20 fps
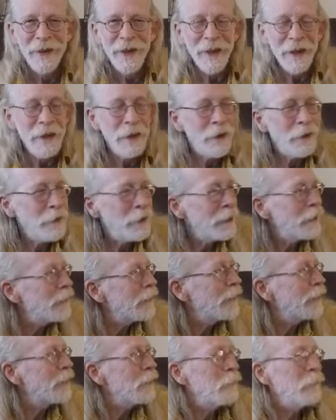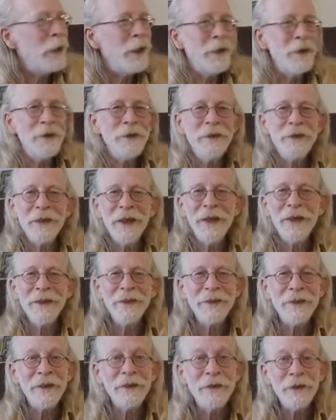You know, modern
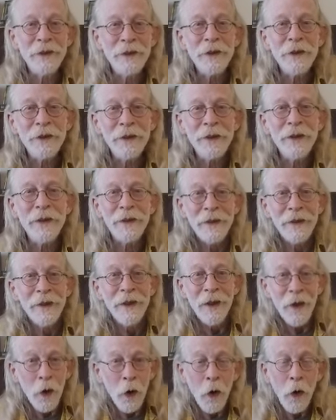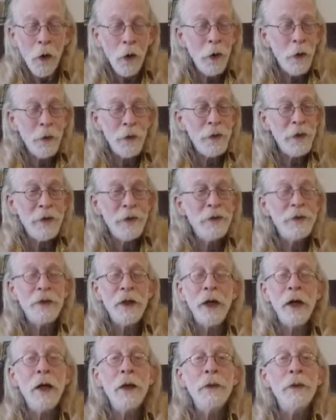science has looked at all these
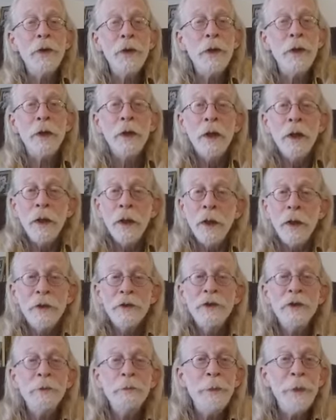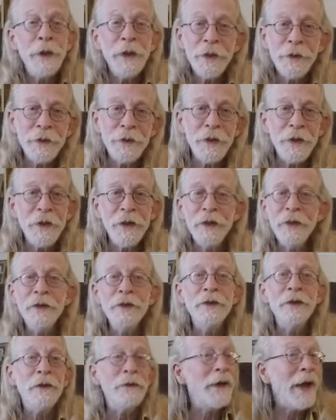other
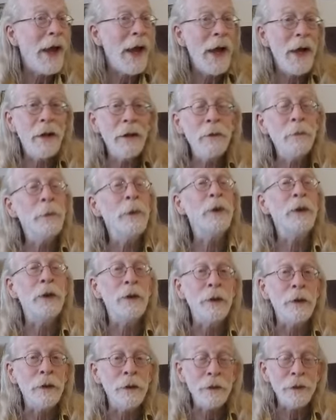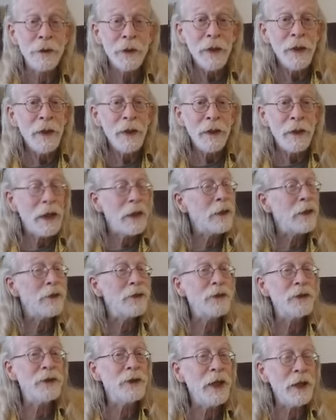species of animals that are
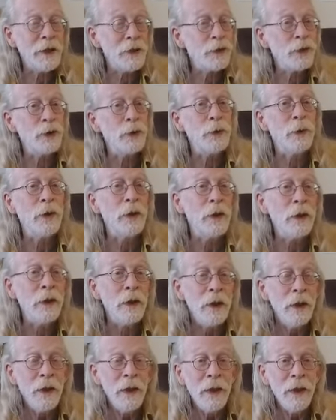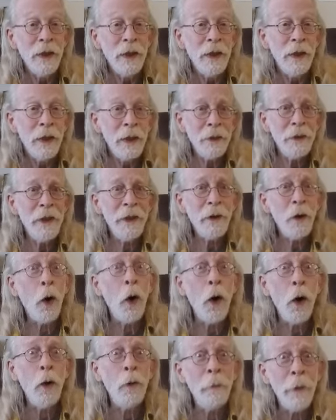sexual, and they
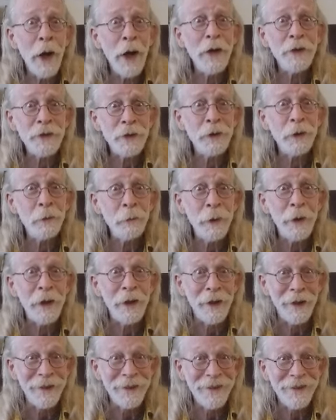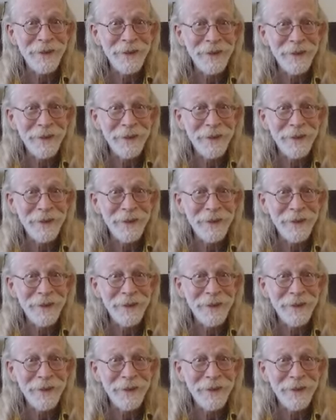all masturbate.